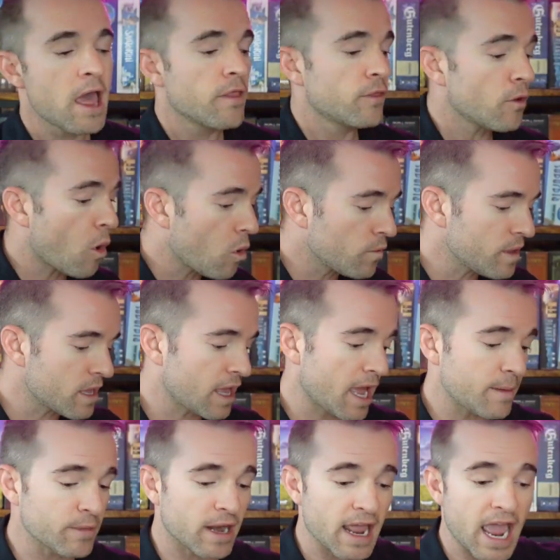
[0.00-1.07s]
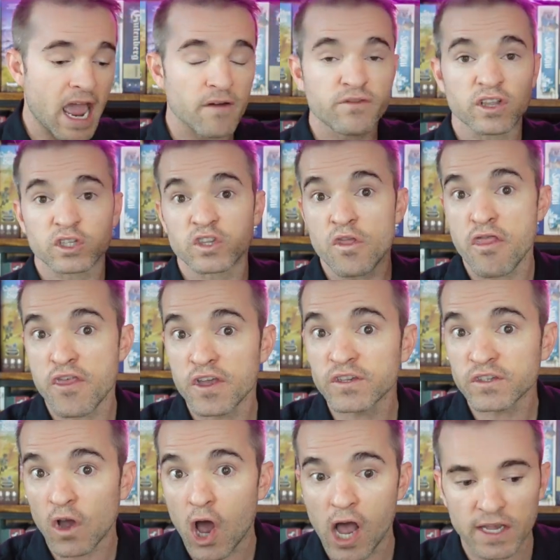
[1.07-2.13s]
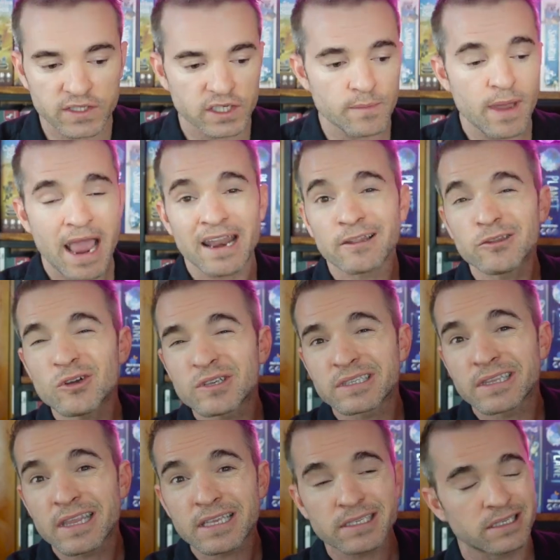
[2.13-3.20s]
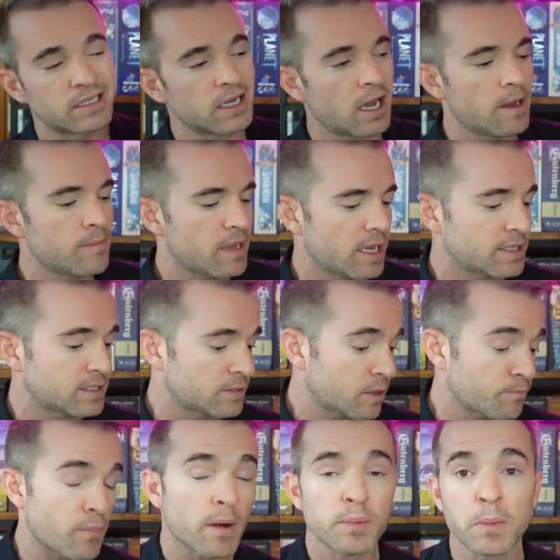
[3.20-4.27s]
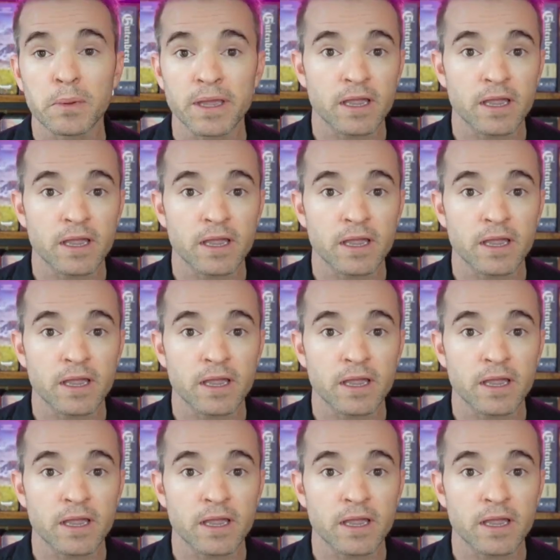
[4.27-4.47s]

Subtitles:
the only game that I have that's this awesome and looks this dumb is probably